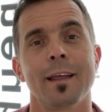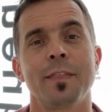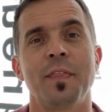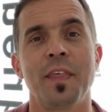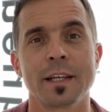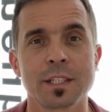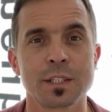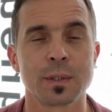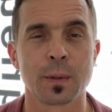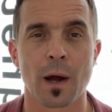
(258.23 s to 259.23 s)
This
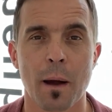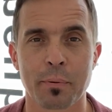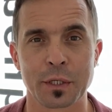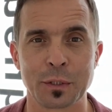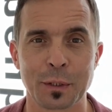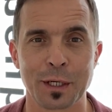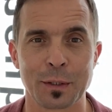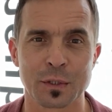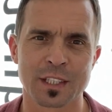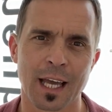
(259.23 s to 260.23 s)
is your opportunity
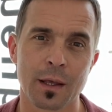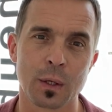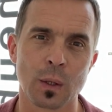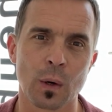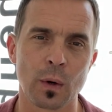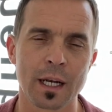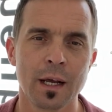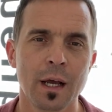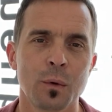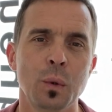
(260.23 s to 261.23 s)
to say, you know what,
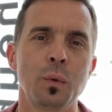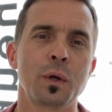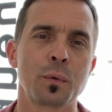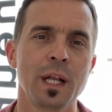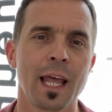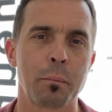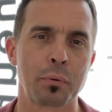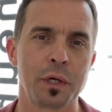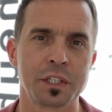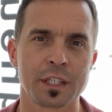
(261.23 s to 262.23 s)
we would really
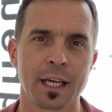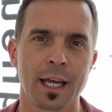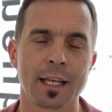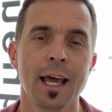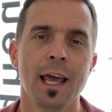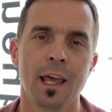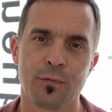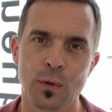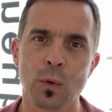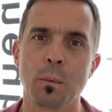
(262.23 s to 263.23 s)
appreciate
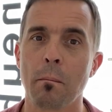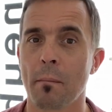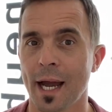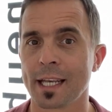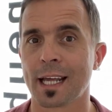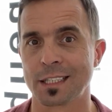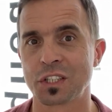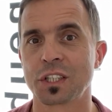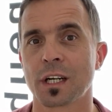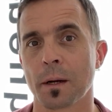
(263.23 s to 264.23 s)
if you might
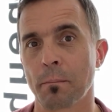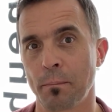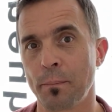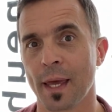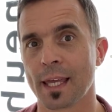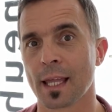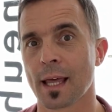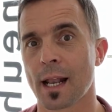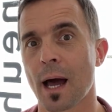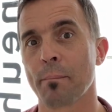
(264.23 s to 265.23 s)
consider picking
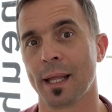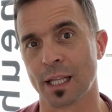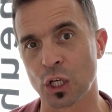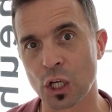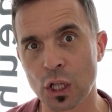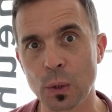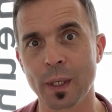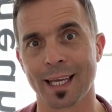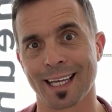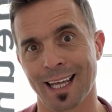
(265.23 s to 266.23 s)
that up and
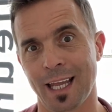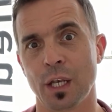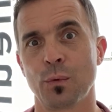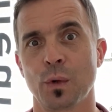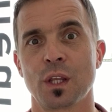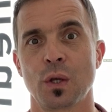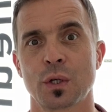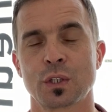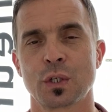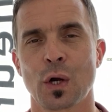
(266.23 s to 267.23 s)
including it in with
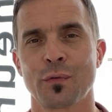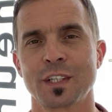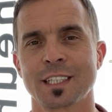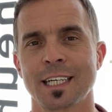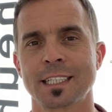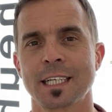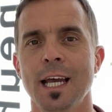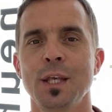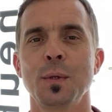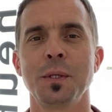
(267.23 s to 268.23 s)
your
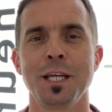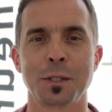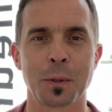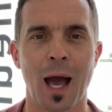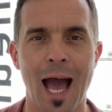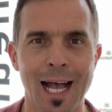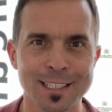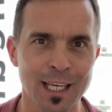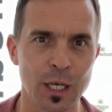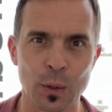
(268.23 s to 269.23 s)
services. You need to
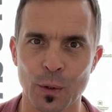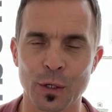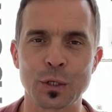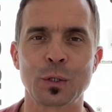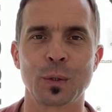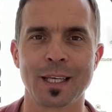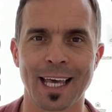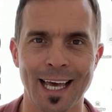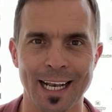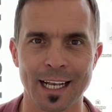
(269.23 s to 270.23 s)
ask in order to
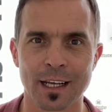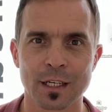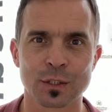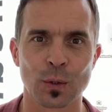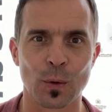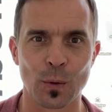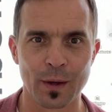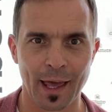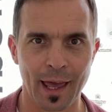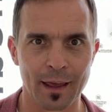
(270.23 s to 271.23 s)
get it.
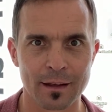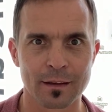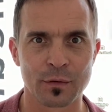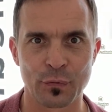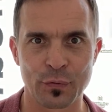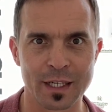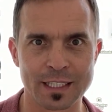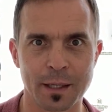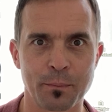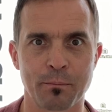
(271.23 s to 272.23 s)
So, hey,
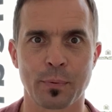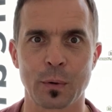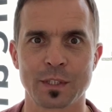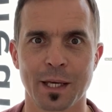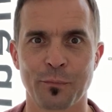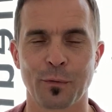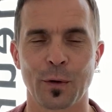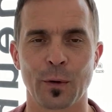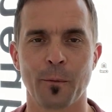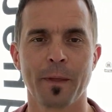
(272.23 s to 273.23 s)
pro tip
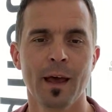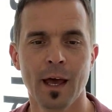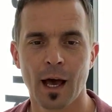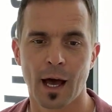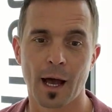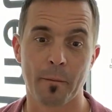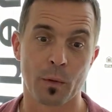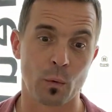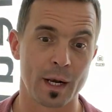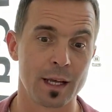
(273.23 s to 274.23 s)
for you.
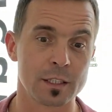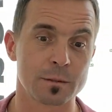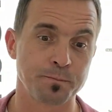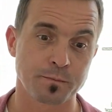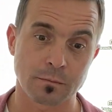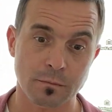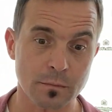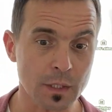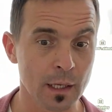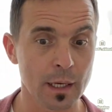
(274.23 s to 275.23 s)
What else?
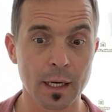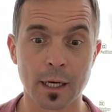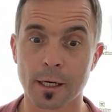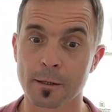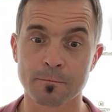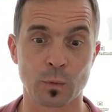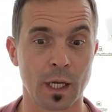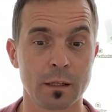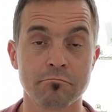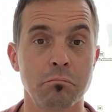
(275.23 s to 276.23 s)

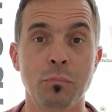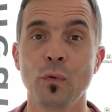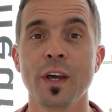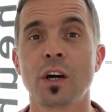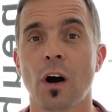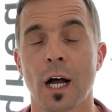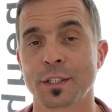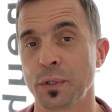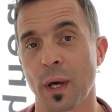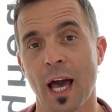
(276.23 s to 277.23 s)
Well, moving
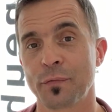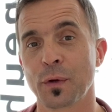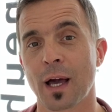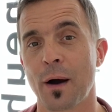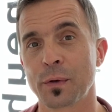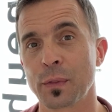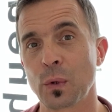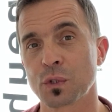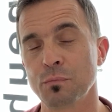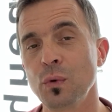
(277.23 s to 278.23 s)
costs. You have to count on
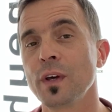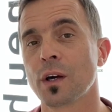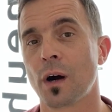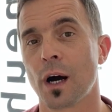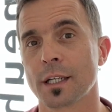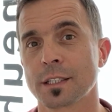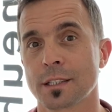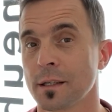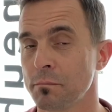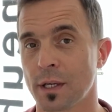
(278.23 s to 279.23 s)
those moving
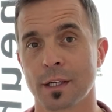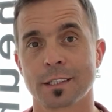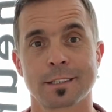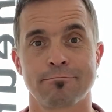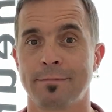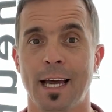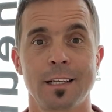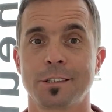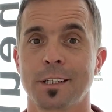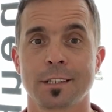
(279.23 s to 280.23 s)
costs because that
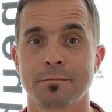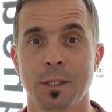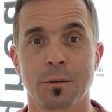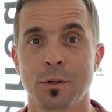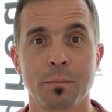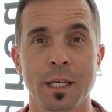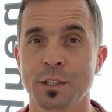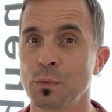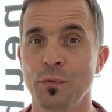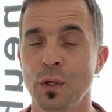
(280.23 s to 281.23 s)
is just,
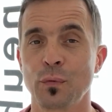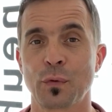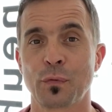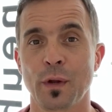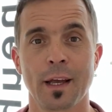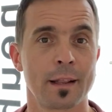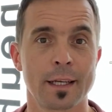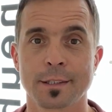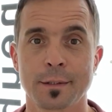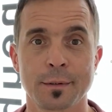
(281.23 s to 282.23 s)
nobody's moving you for free
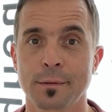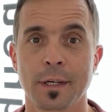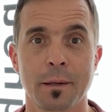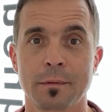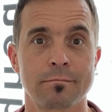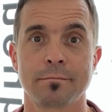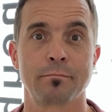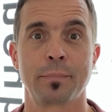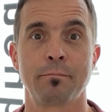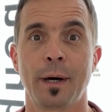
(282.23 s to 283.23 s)
unless you've got
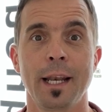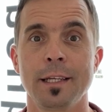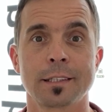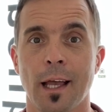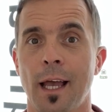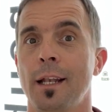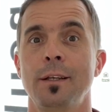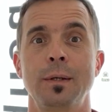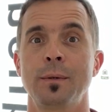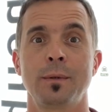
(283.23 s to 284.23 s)
buddies
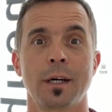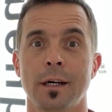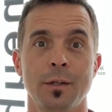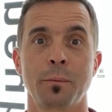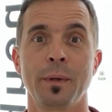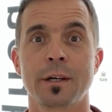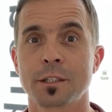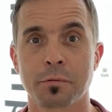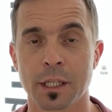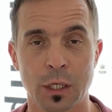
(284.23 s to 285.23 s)
and your beer
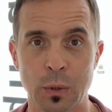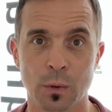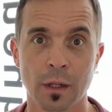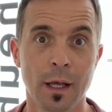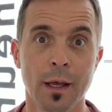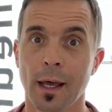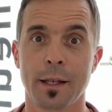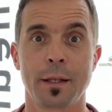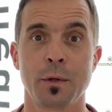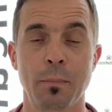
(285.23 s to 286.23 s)
is really cool
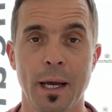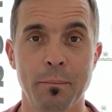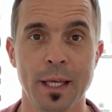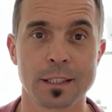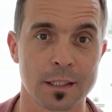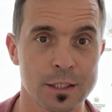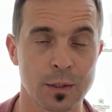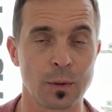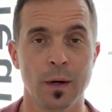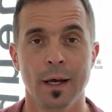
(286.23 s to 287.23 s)
and then you buy pizza.
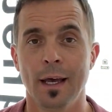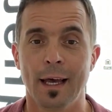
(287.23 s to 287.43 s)
So